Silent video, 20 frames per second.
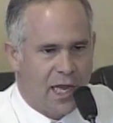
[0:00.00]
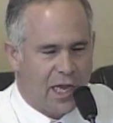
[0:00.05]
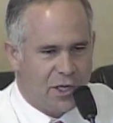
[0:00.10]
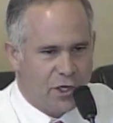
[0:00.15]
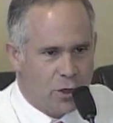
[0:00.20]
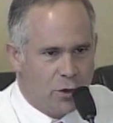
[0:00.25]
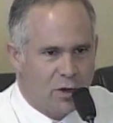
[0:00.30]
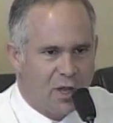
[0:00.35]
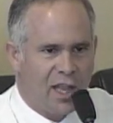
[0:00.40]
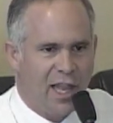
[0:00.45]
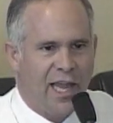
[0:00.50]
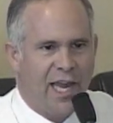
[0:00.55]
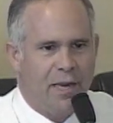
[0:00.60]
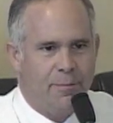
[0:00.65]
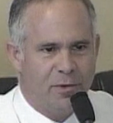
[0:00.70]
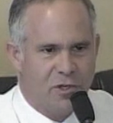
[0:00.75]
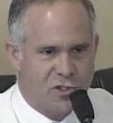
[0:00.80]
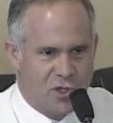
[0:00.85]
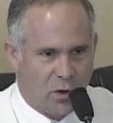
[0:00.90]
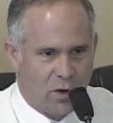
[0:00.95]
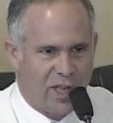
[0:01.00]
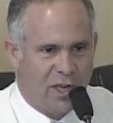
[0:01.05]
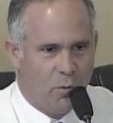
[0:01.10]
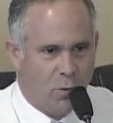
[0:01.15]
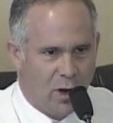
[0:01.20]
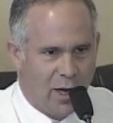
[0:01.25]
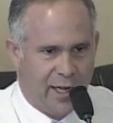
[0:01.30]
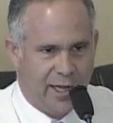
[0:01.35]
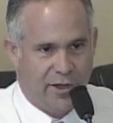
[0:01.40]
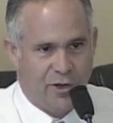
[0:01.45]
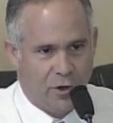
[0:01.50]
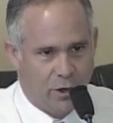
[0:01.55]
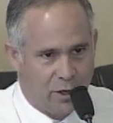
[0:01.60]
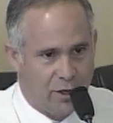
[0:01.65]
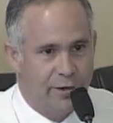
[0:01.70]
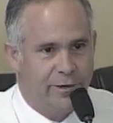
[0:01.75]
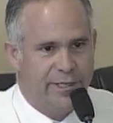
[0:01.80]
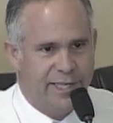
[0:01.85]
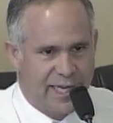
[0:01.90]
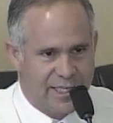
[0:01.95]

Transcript: And you claim there's only one in your earlier